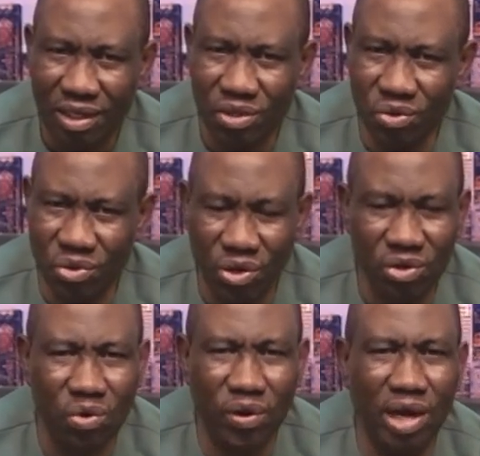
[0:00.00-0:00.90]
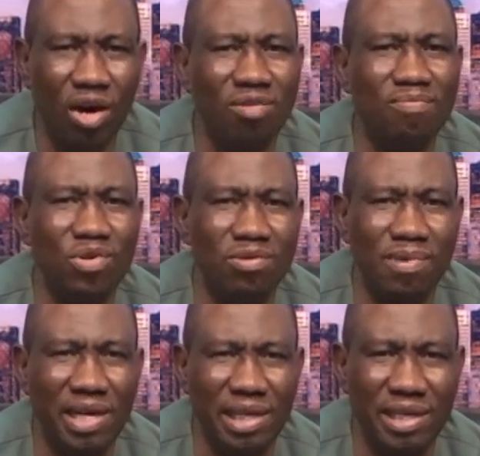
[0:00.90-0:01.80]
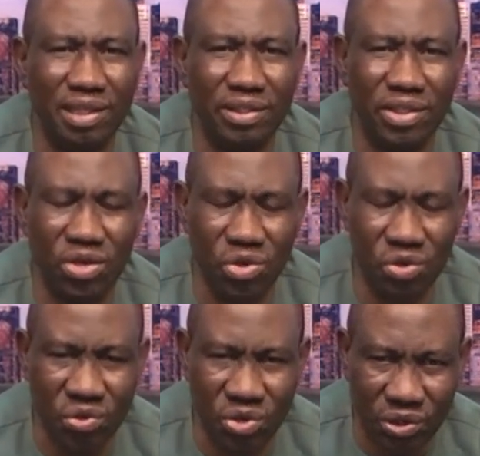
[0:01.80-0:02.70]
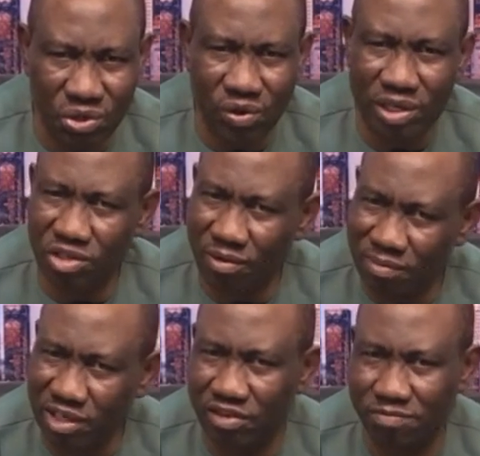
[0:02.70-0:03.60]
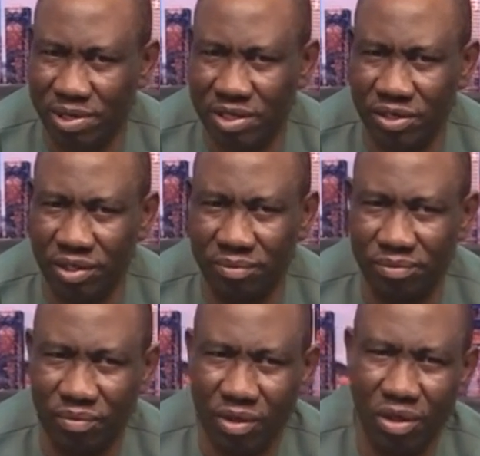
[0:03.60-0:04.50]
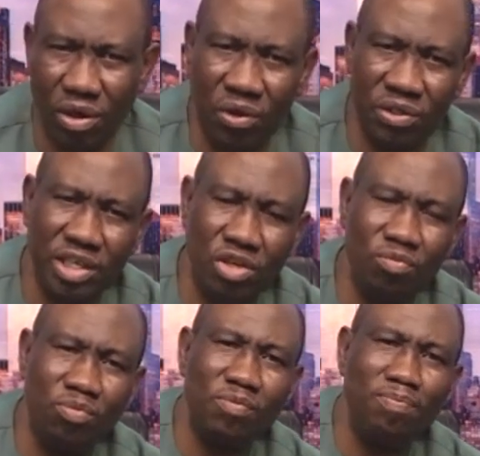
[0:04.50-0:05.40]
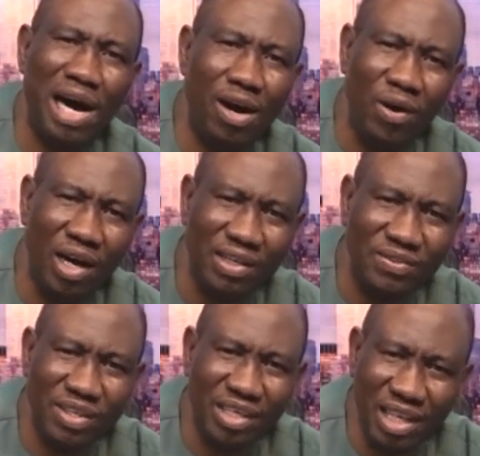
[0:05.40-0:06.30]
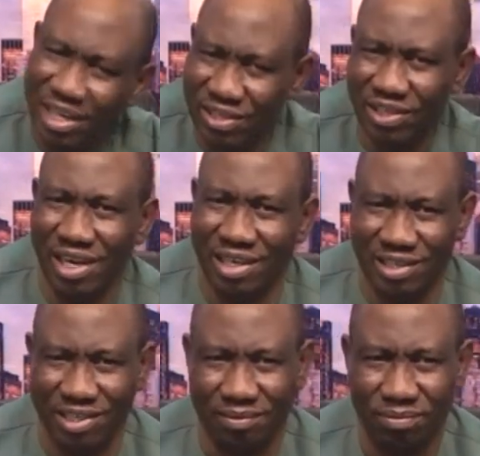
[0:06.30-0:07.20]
You don't know a humble man, you don't know a submissive person until you put power in his hands.